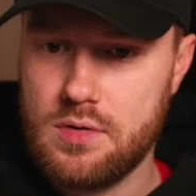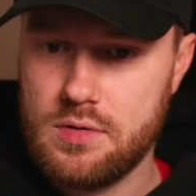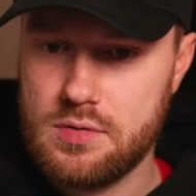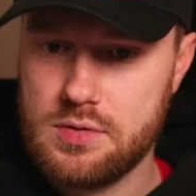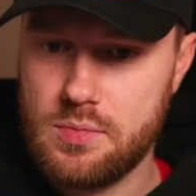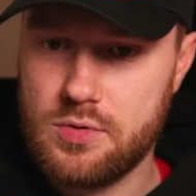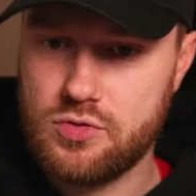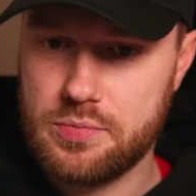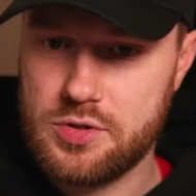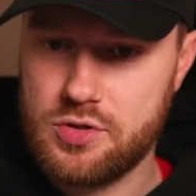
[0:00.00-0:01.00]
Someone
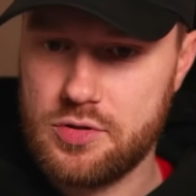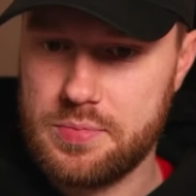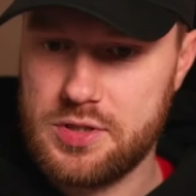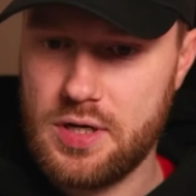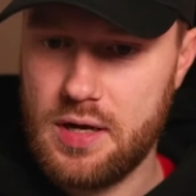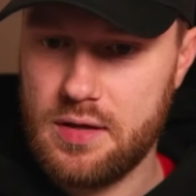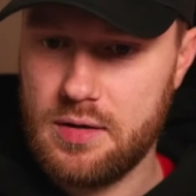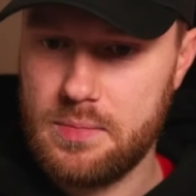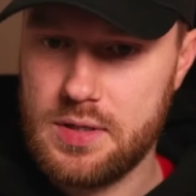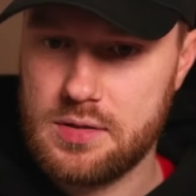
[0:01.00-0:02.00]
dropped a super chat that I
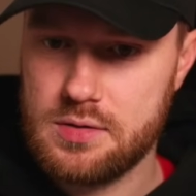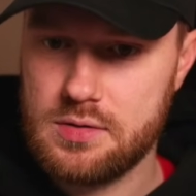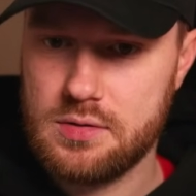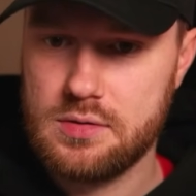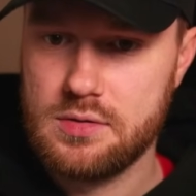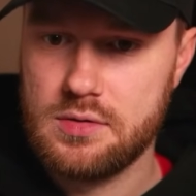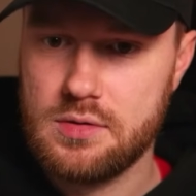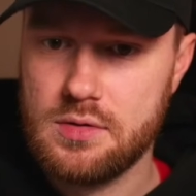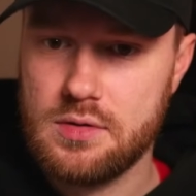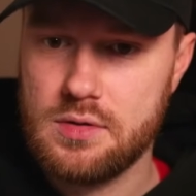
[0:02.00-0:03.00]
missed.
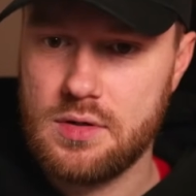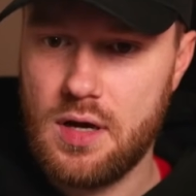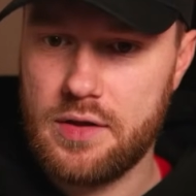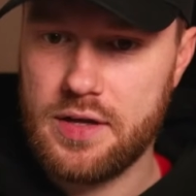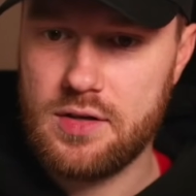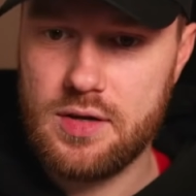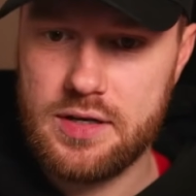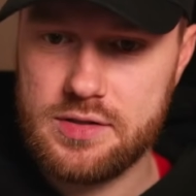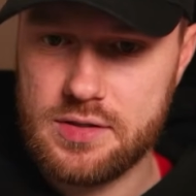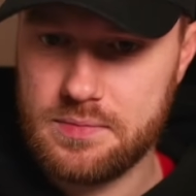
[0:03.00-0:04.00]
Thank you,
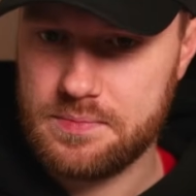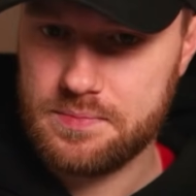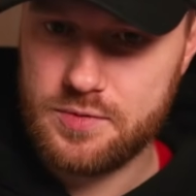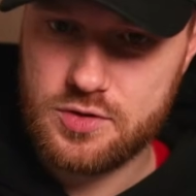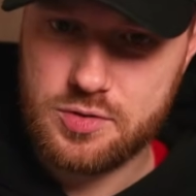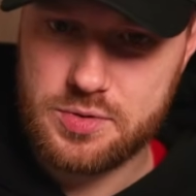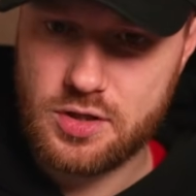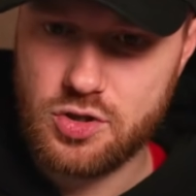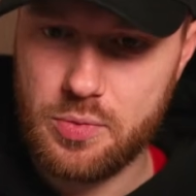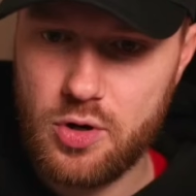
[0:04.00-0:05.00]
Clinton, for the super chat.
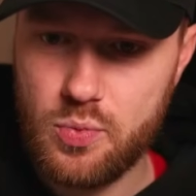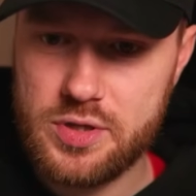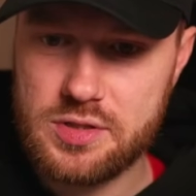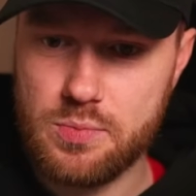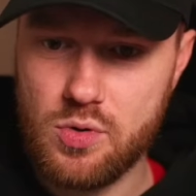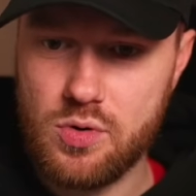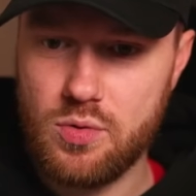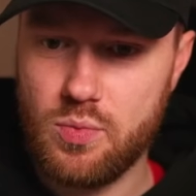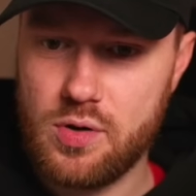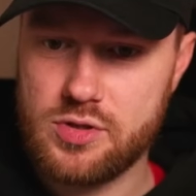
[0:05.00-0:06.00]
Tomo, who wins more
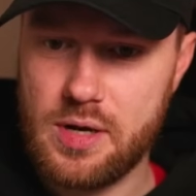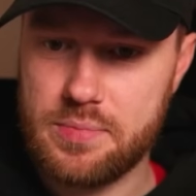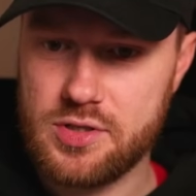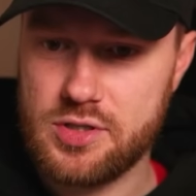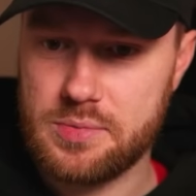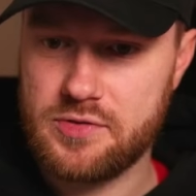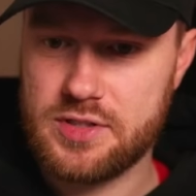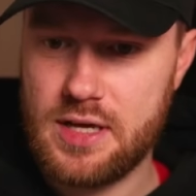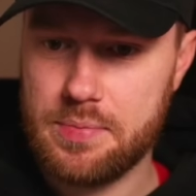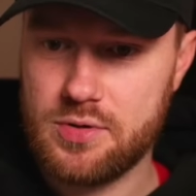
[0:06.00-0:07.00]
world championships,
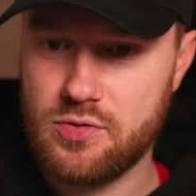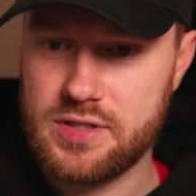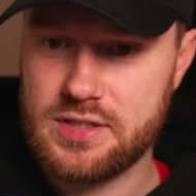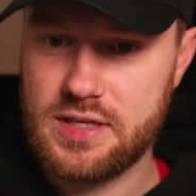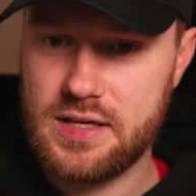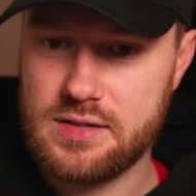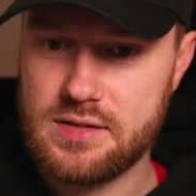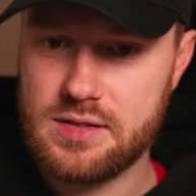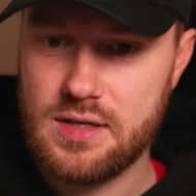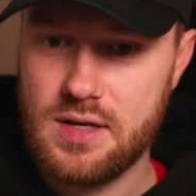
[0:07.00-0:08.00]
Verstappen or his
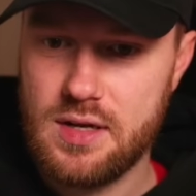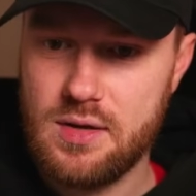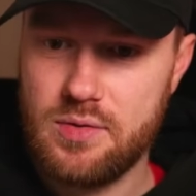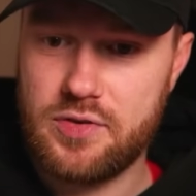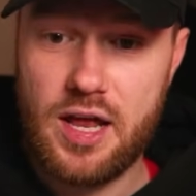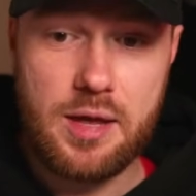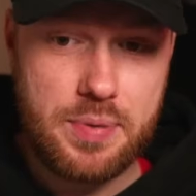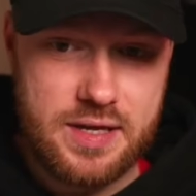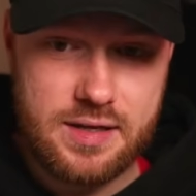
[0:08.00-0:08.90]
kids? With Kelly Piquet